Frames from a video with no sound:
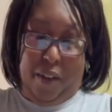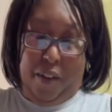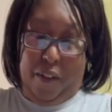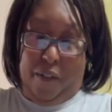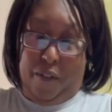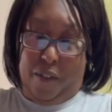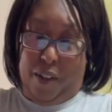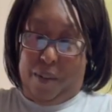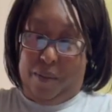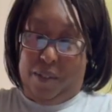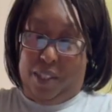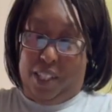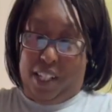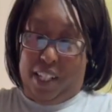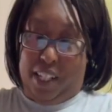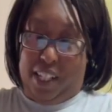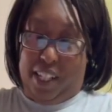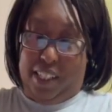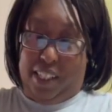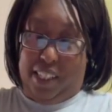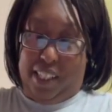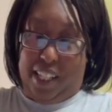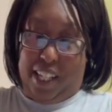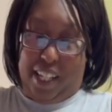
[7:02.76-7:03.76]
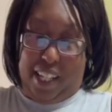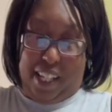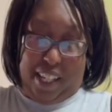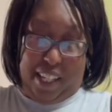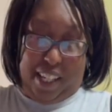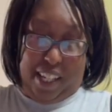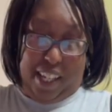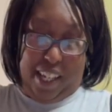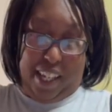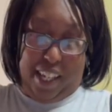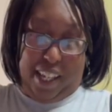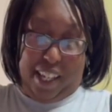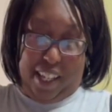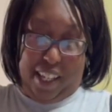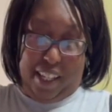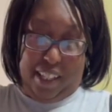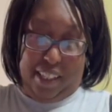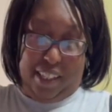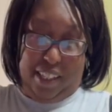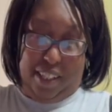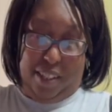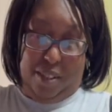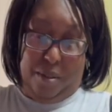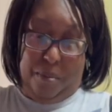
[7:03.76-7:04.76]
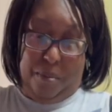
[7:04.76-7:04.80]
From Talissa and kids to